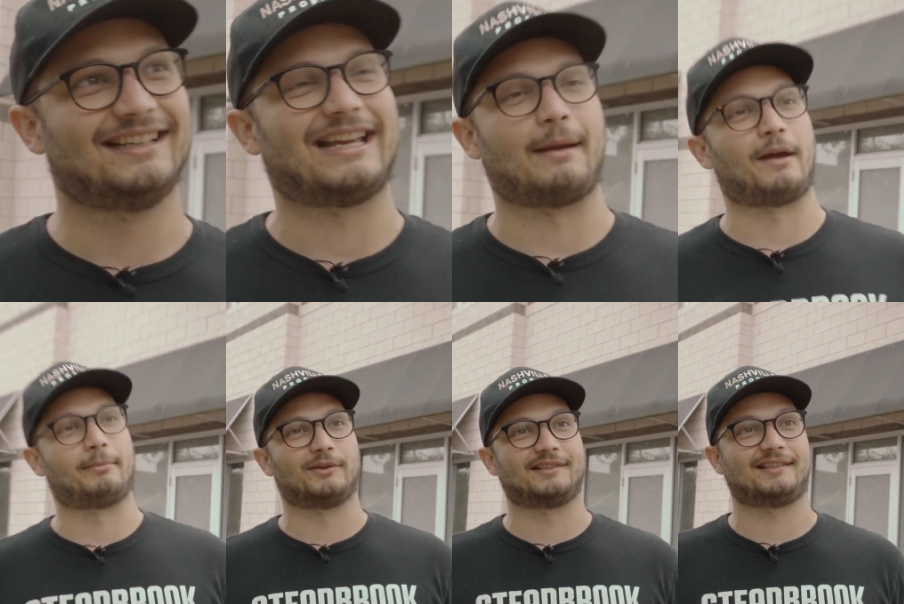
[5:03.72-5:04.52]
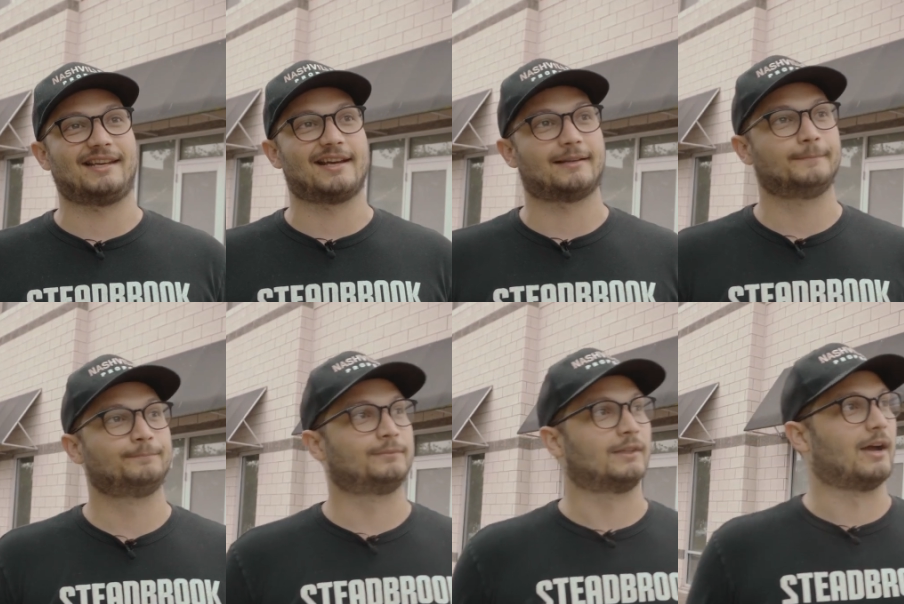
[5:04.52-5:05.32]
Guy probably wants a stick.
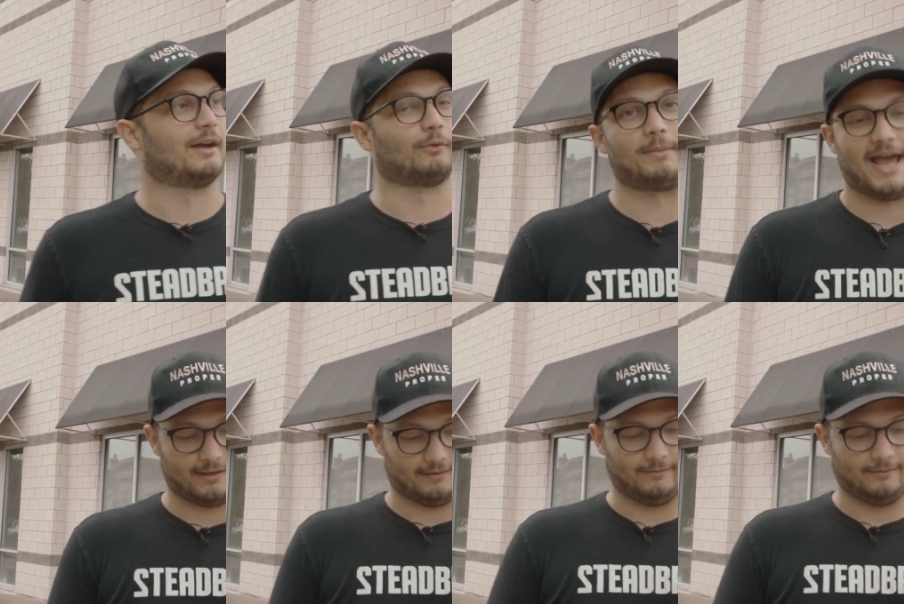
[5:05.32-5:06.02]
All right, we're back.